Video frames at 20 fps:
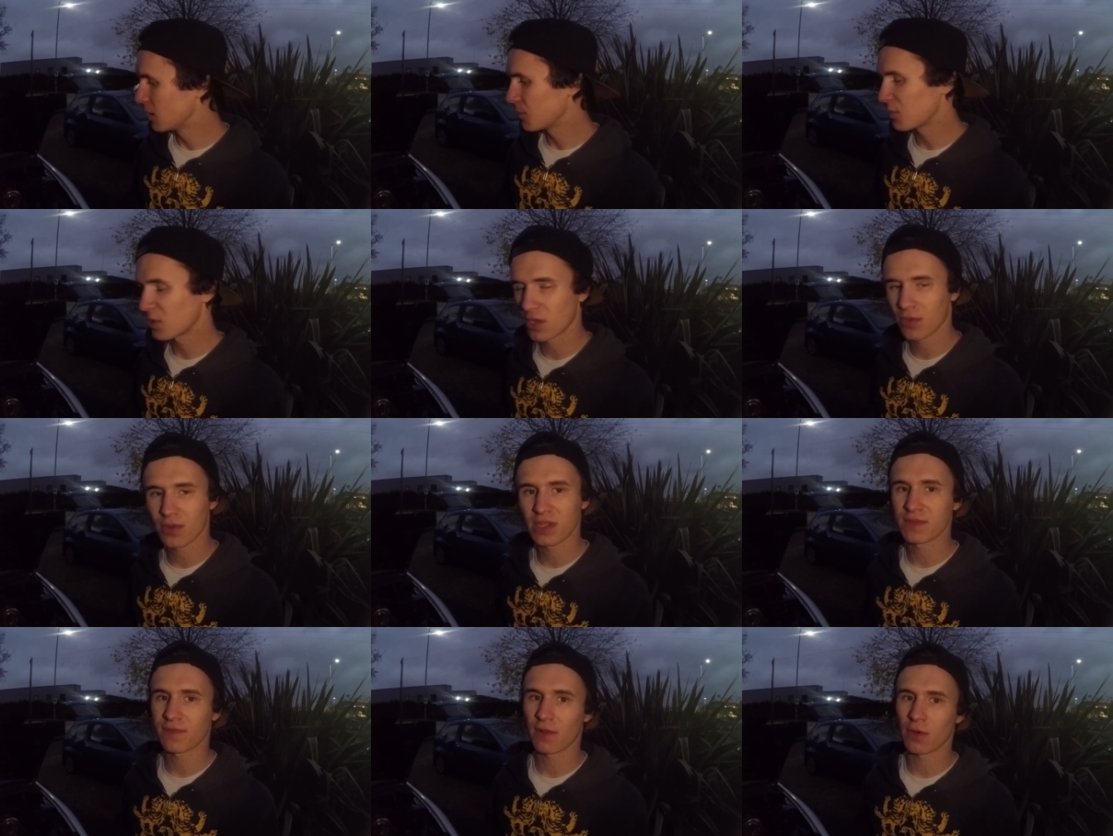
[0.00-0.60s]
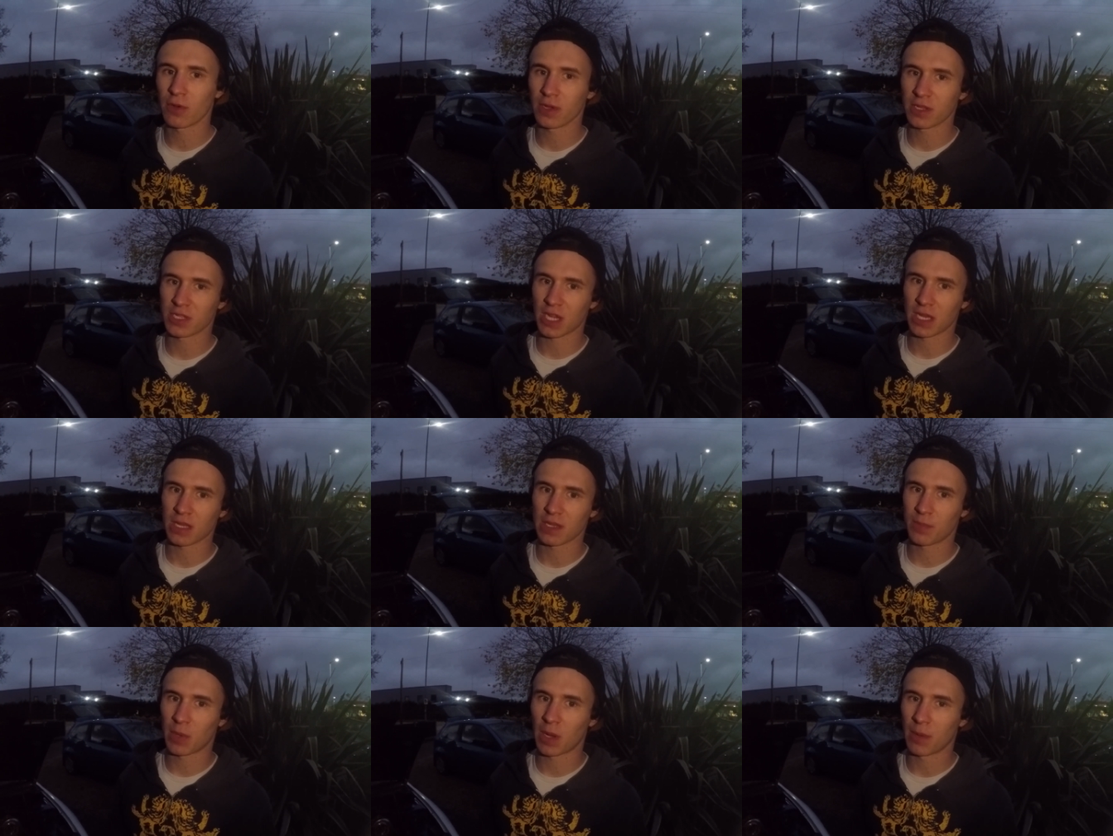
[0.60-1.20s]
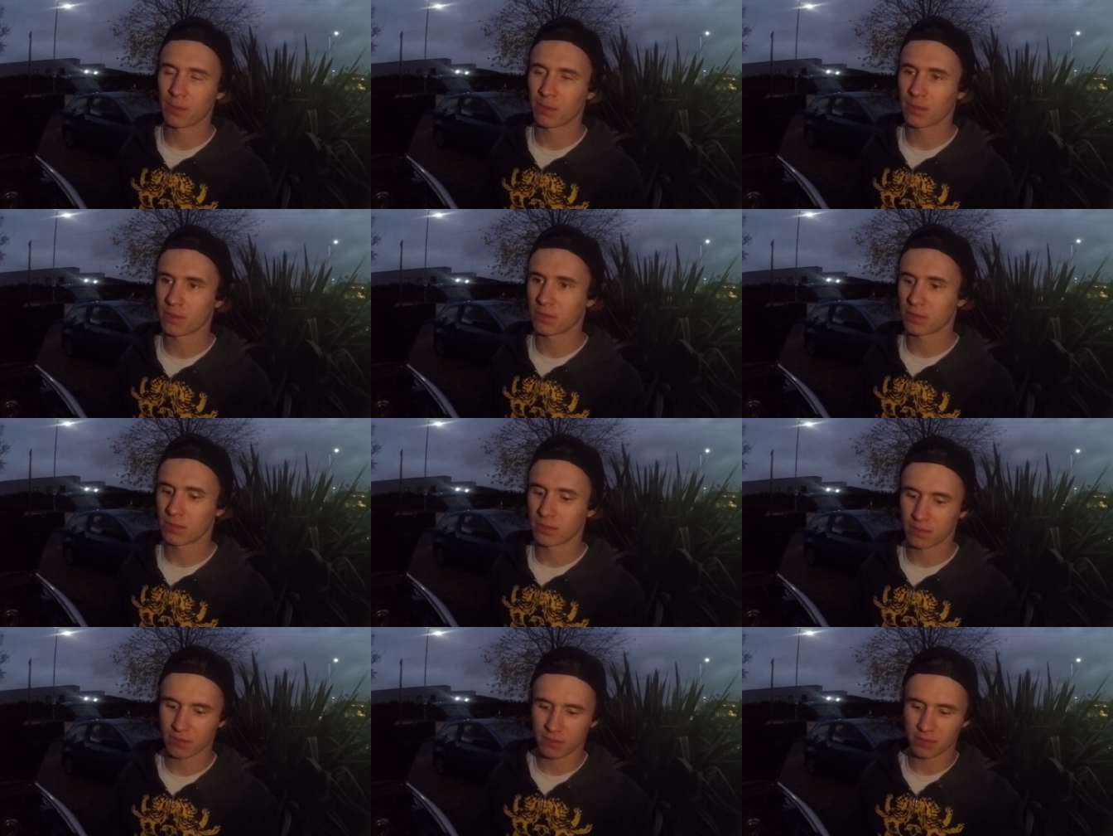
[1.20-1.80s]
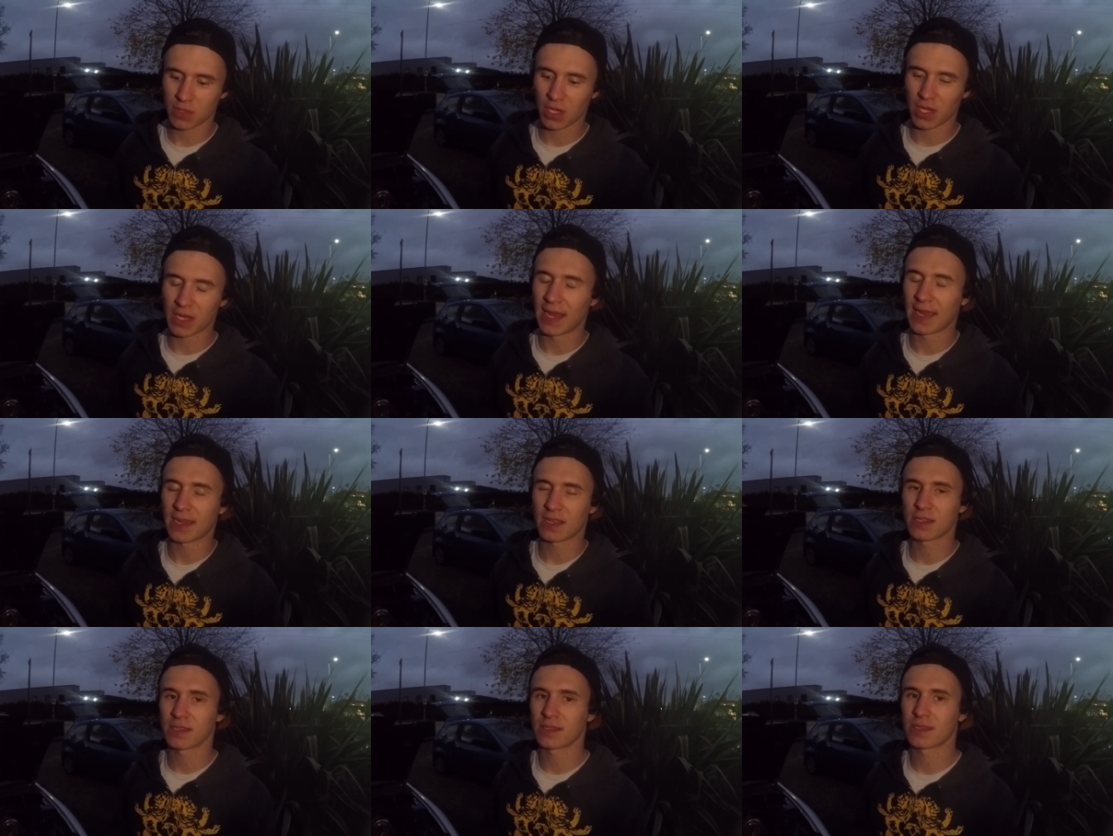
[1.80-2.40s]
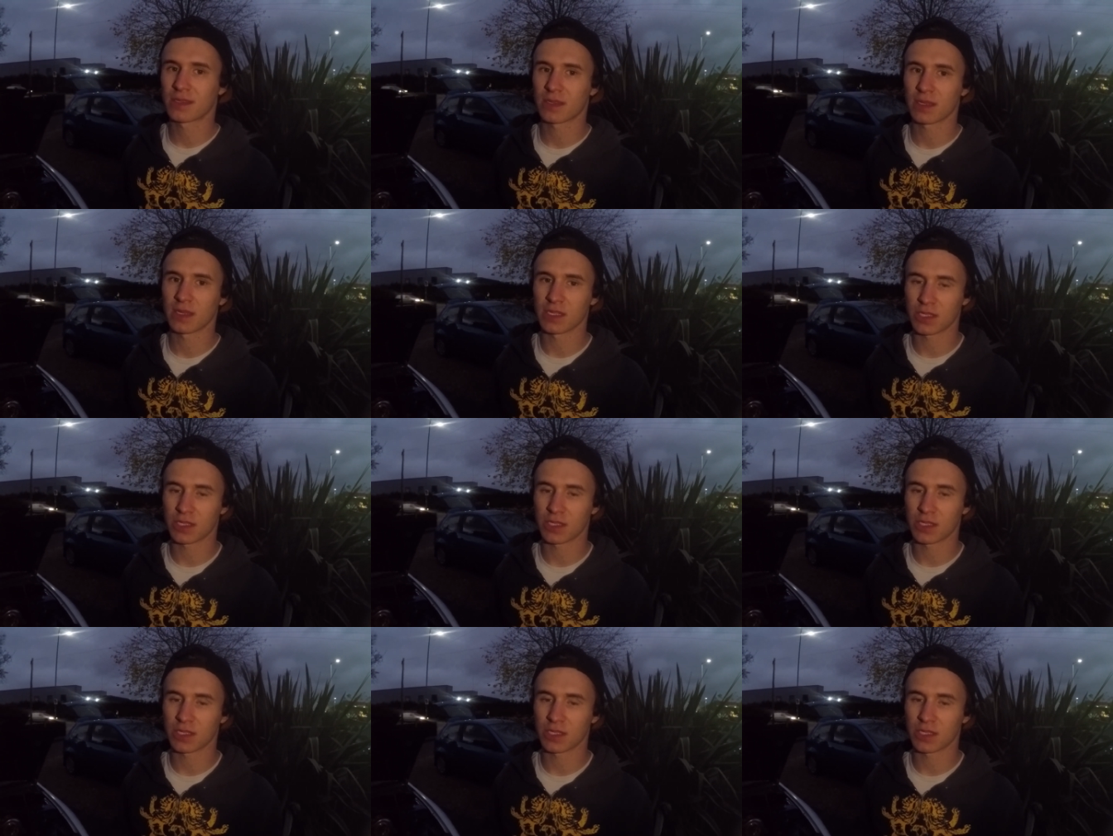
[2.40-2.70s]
But there is voltage at the pump, connectors.